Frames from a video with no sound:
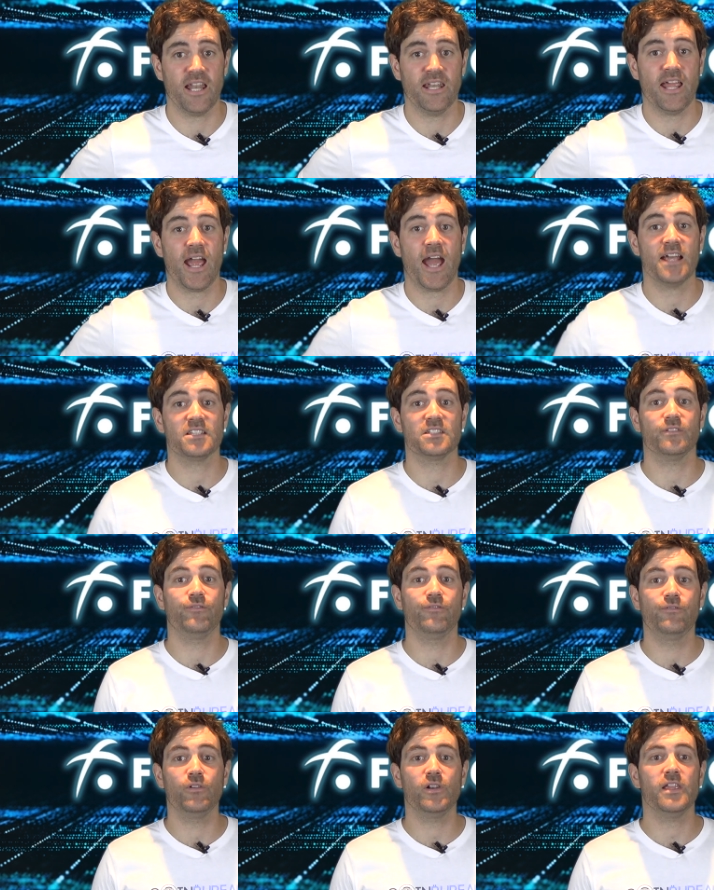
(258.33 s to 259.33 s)
and it has to
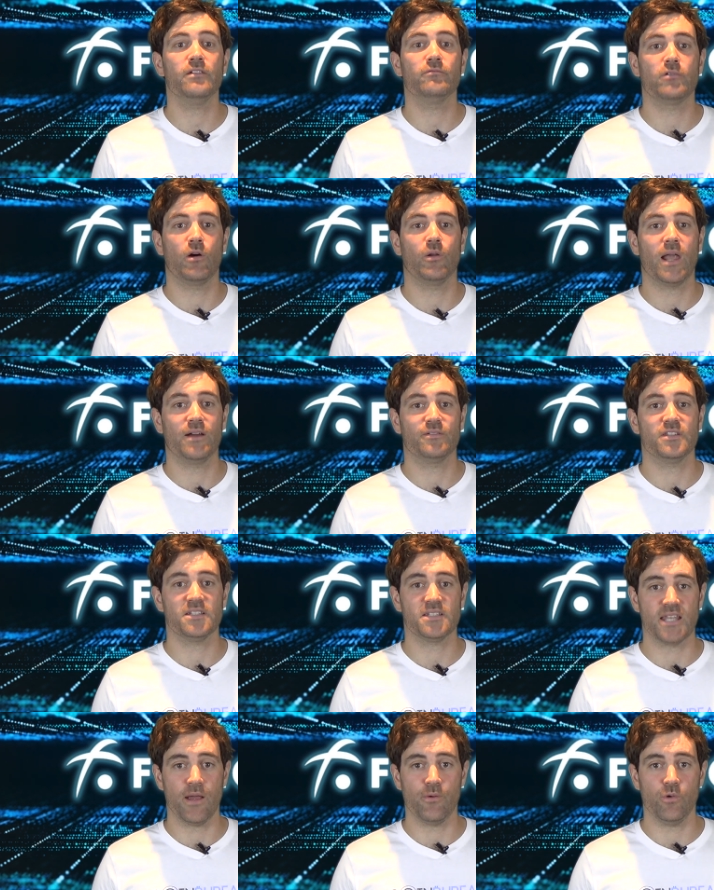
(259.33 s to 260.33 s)
fully roll out
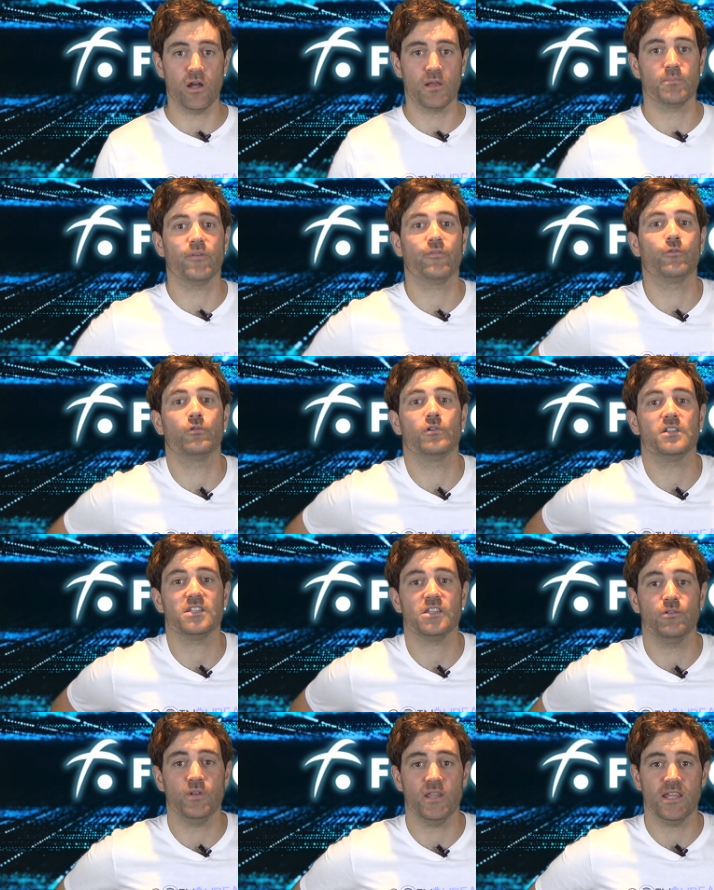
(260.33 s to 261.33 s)
its network before
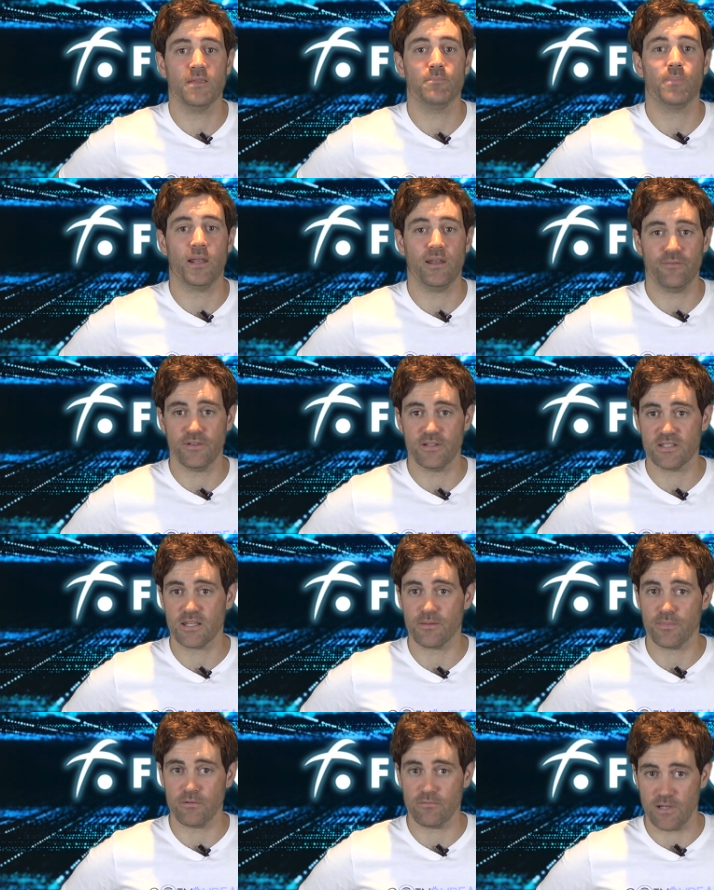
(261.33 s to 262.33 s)
its unique benefits
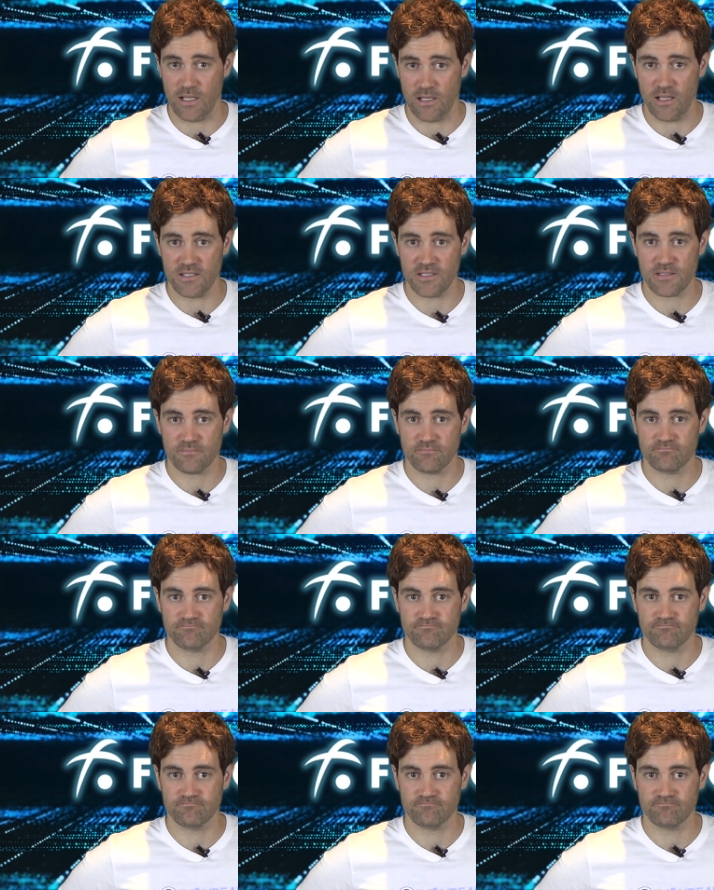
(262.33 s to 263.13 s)
can be realized.